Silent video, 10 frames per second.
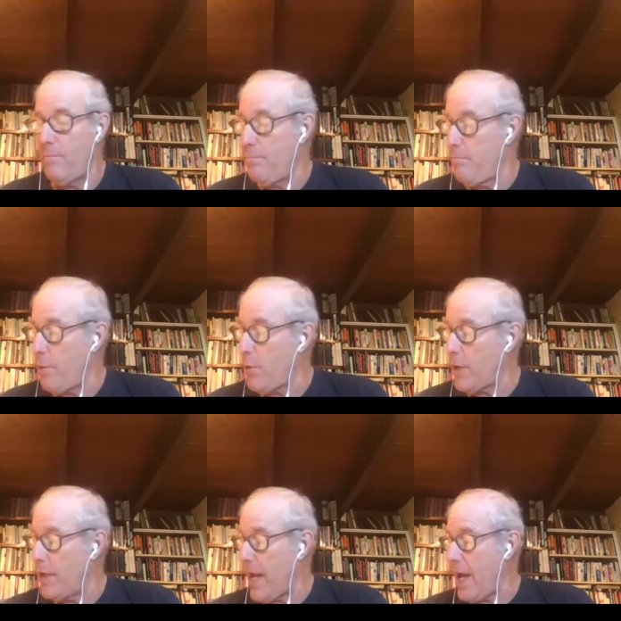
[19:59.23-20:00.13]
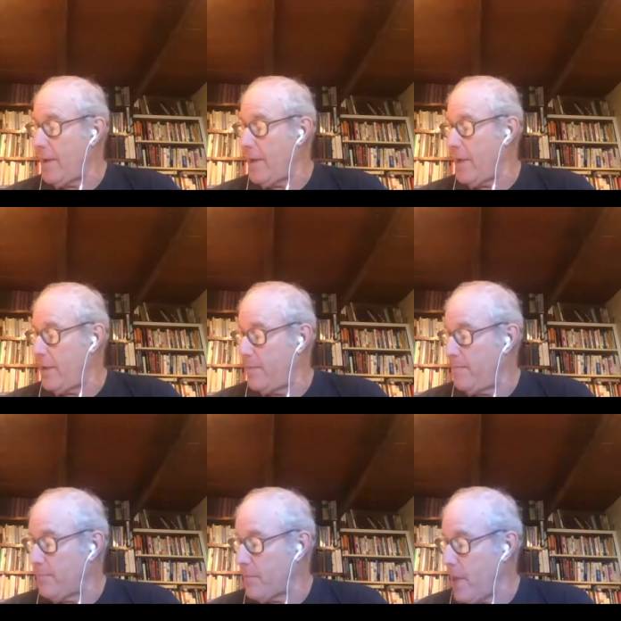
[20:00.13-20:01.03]
broken down in
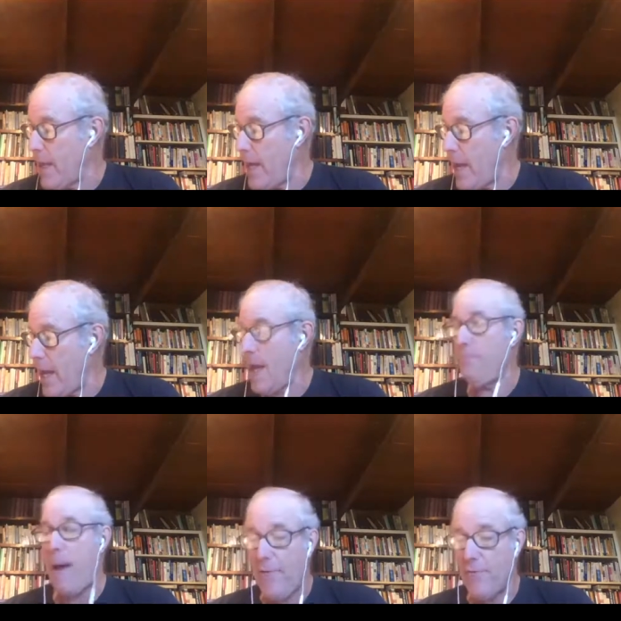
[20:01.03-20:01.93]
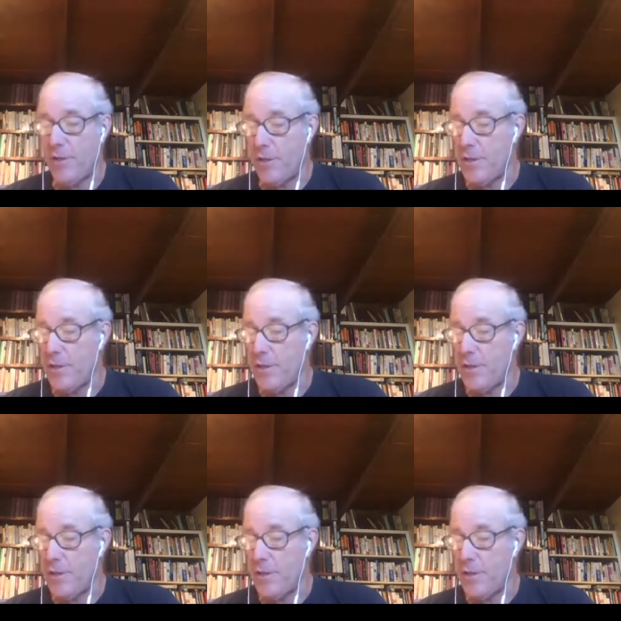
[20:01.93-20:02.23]
and pathogens,